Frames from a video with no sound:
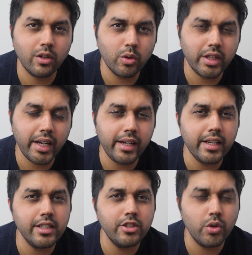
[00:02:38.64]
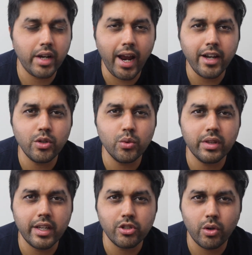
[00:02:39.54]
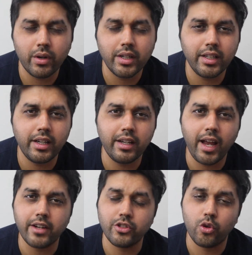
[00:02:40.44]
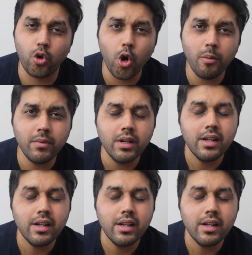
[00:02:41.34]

the good thing is you can do this quarantine at your home.